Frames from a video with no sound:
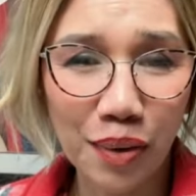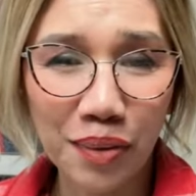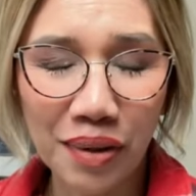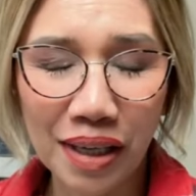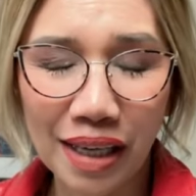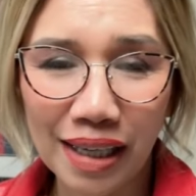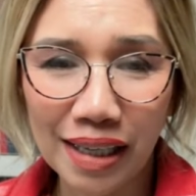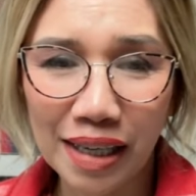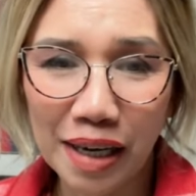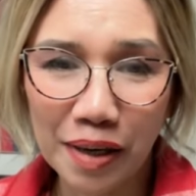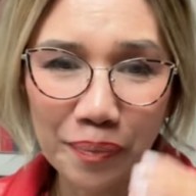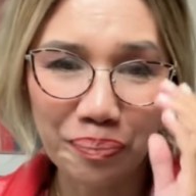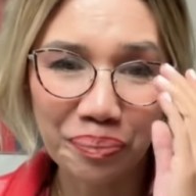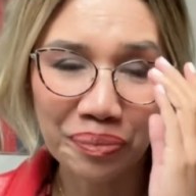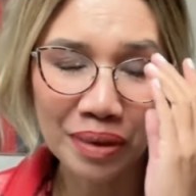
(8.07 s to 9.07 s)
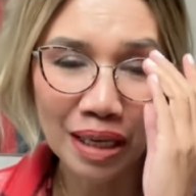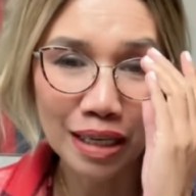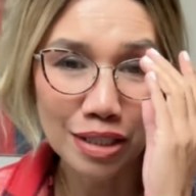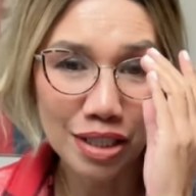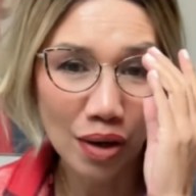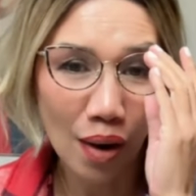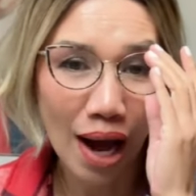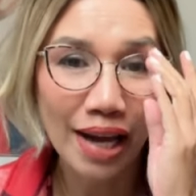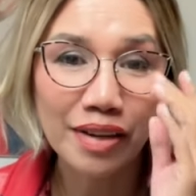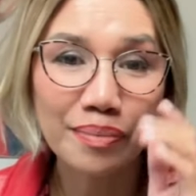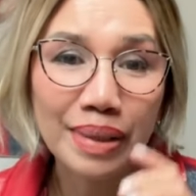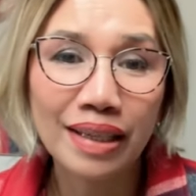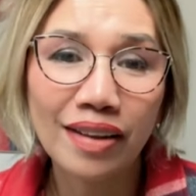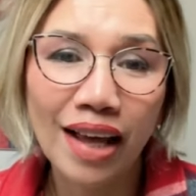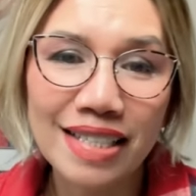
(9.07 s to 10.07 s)
Okay, so I have
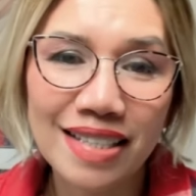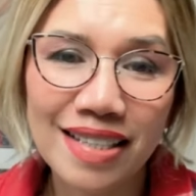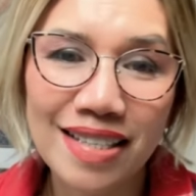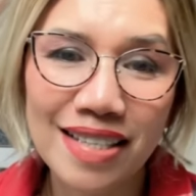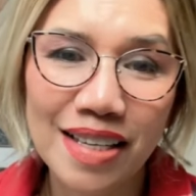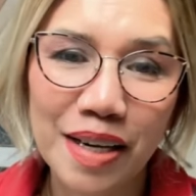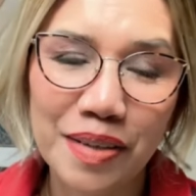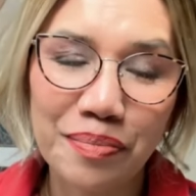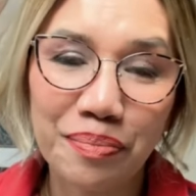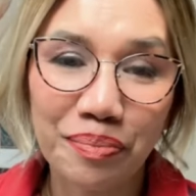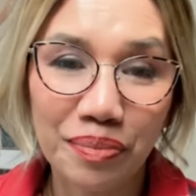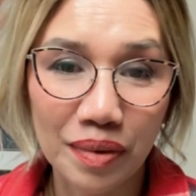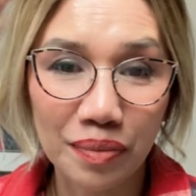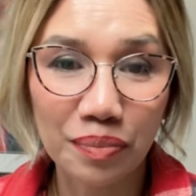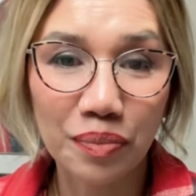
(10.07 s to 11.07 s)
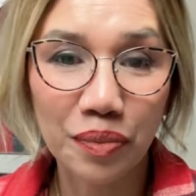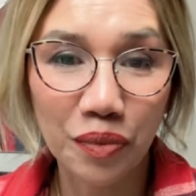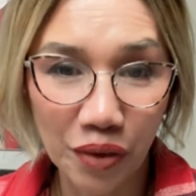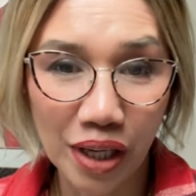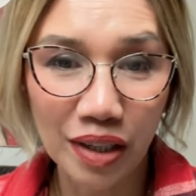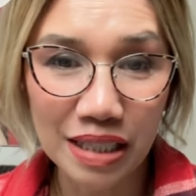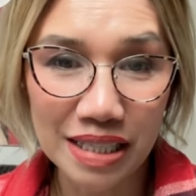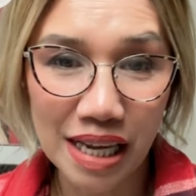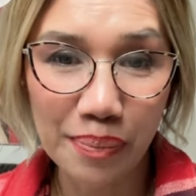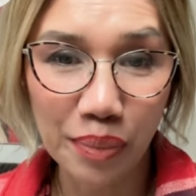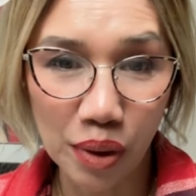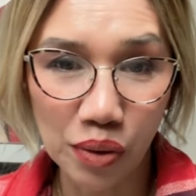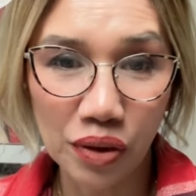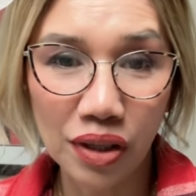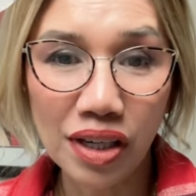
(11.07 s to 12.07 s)
been a licensed real estate
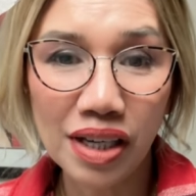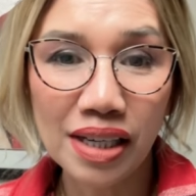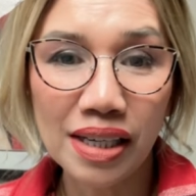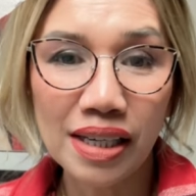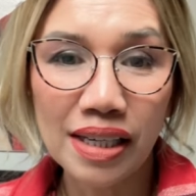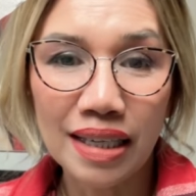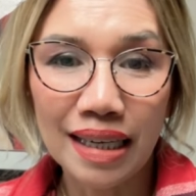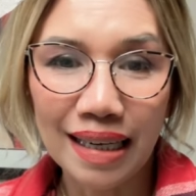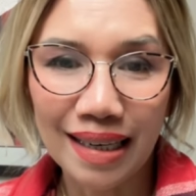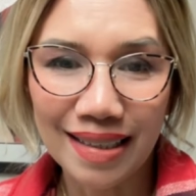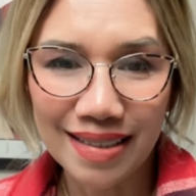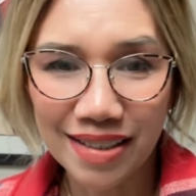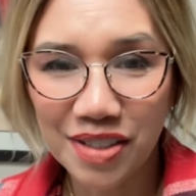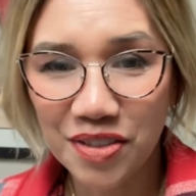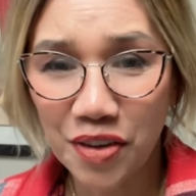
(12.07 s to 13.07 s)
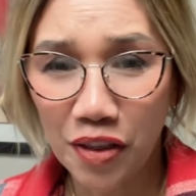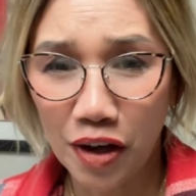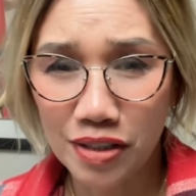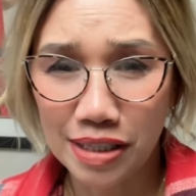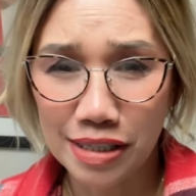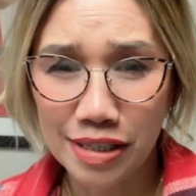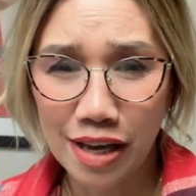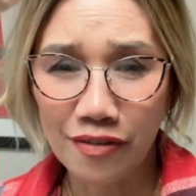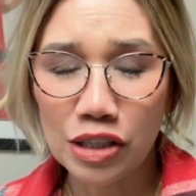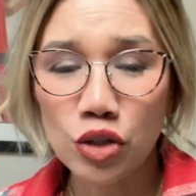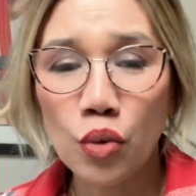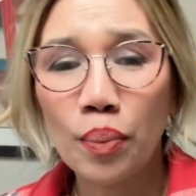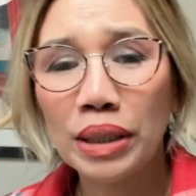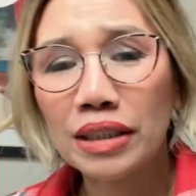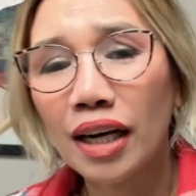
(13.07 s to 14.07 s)
broker since 2007. So
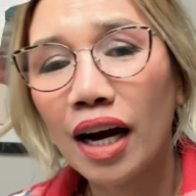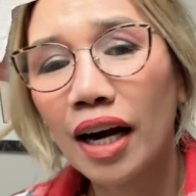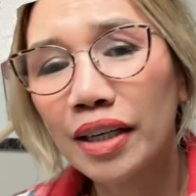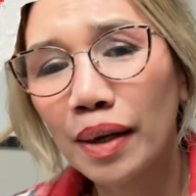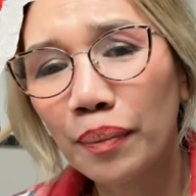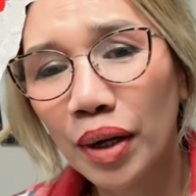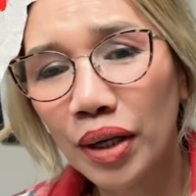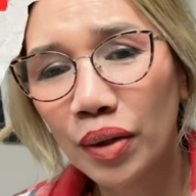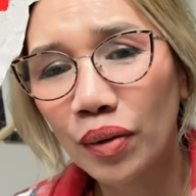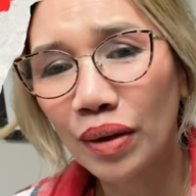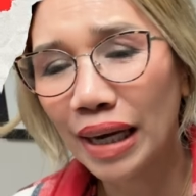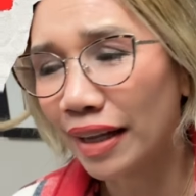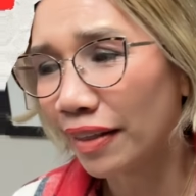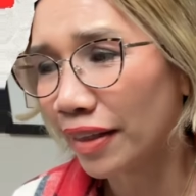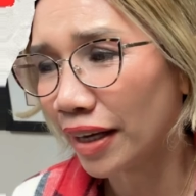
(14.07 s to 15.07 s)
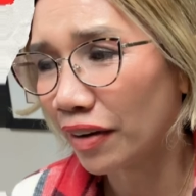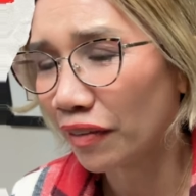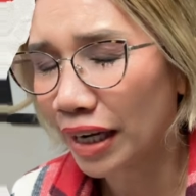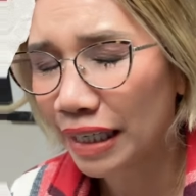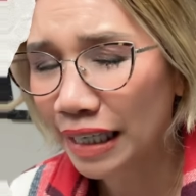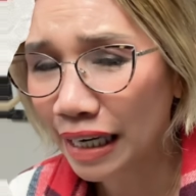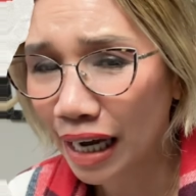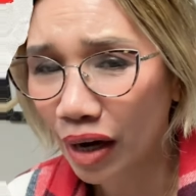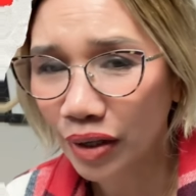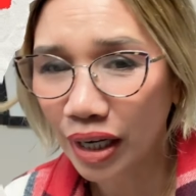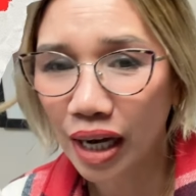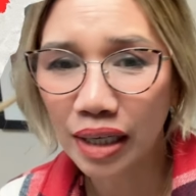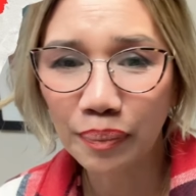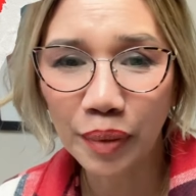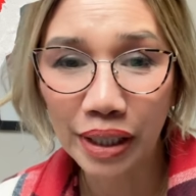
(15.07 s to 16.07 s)
pag naghahanap kayo anything right now,
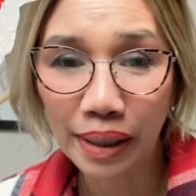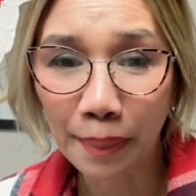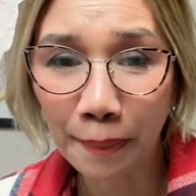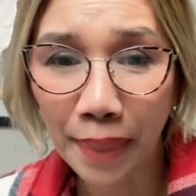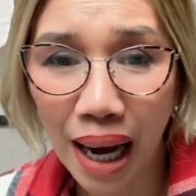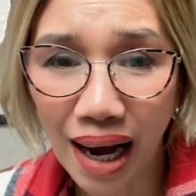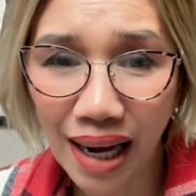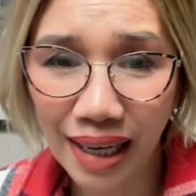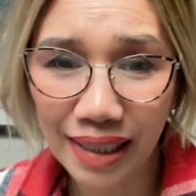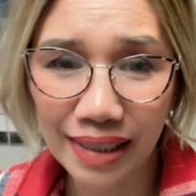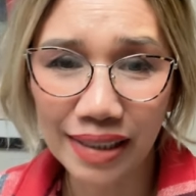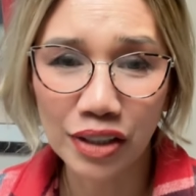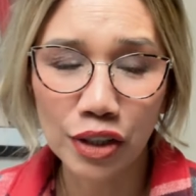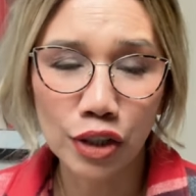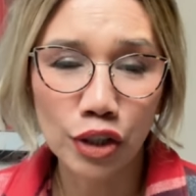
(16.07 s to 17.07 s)
naghahanap kayo ng bahay